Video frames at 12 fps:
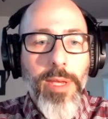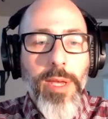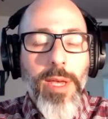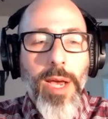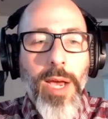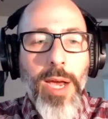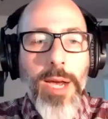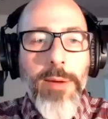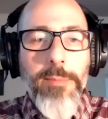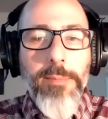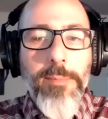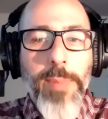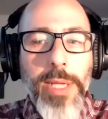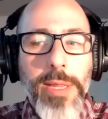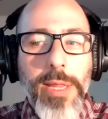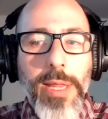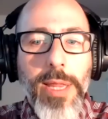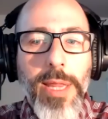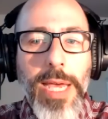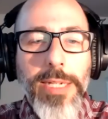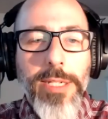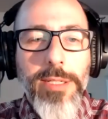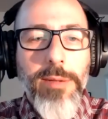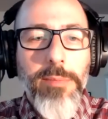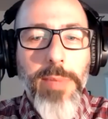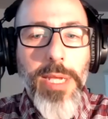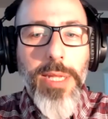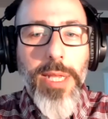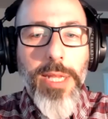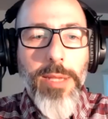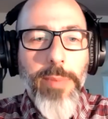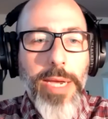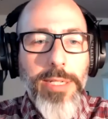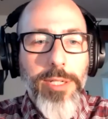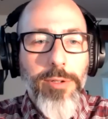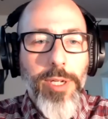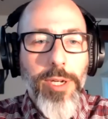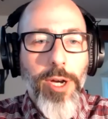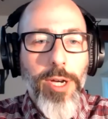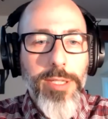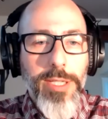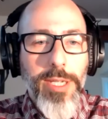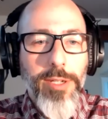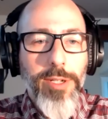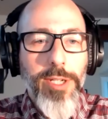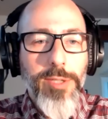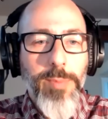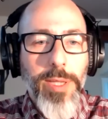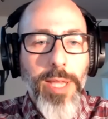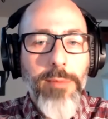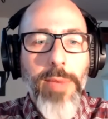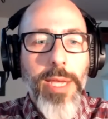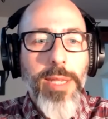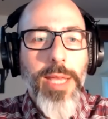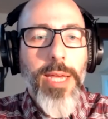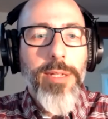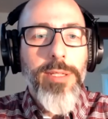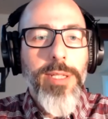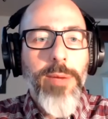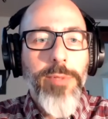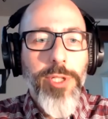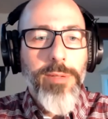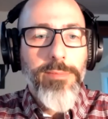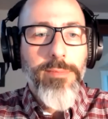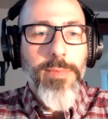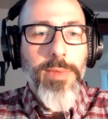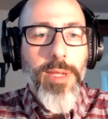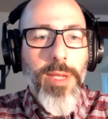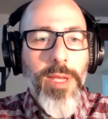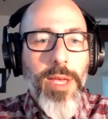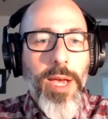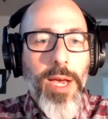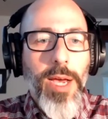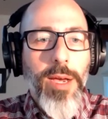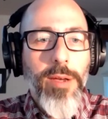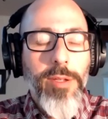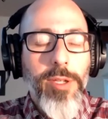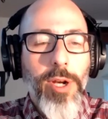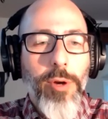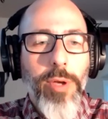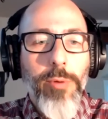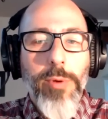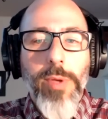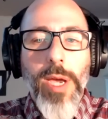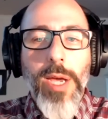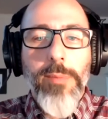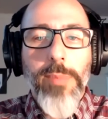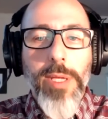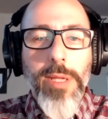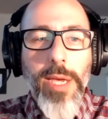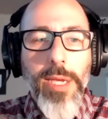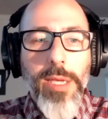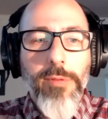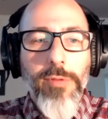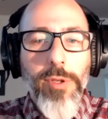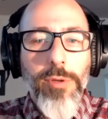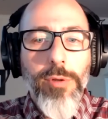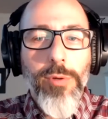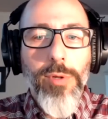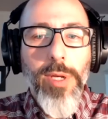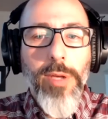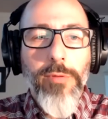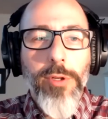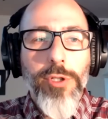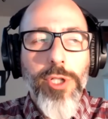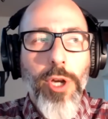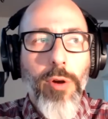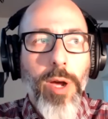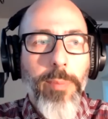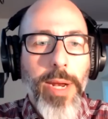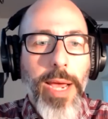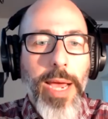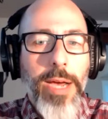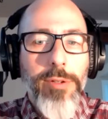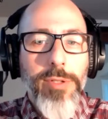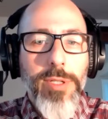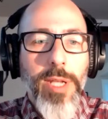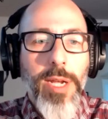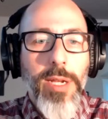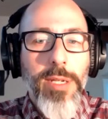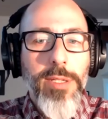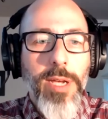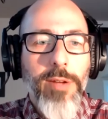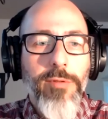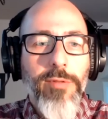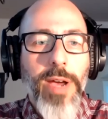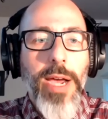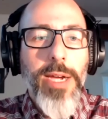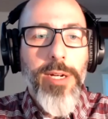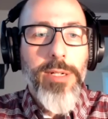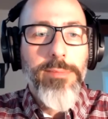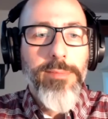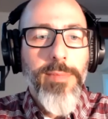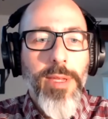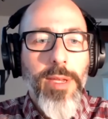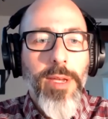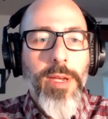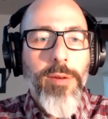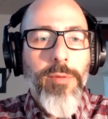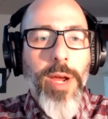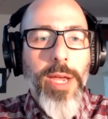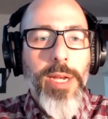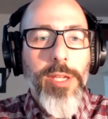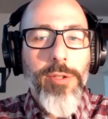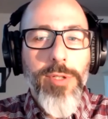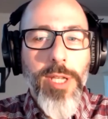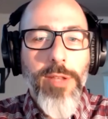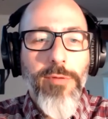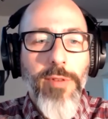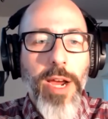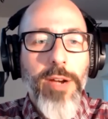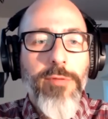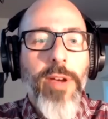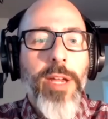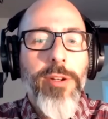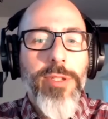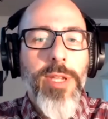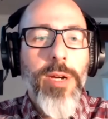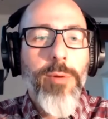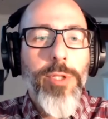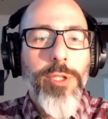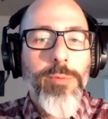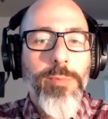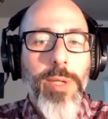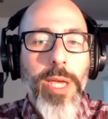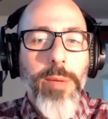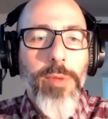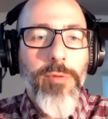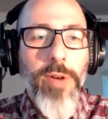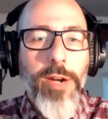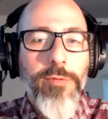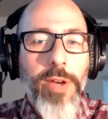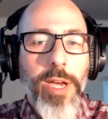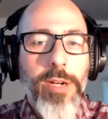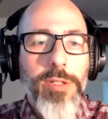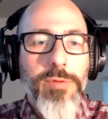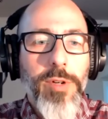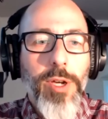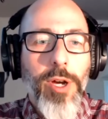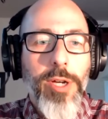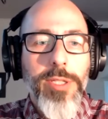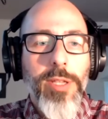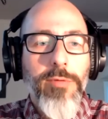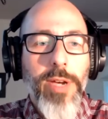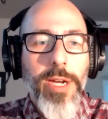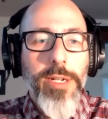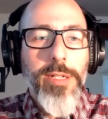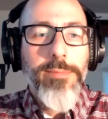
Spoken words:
But that doesn't mean that the bacteria caused the illness, but they made that assumption. You know, it would kind of be like if you show up at a house that is on fire, right, and you see the firefighters there, would you blame the firefighters for causing the fire?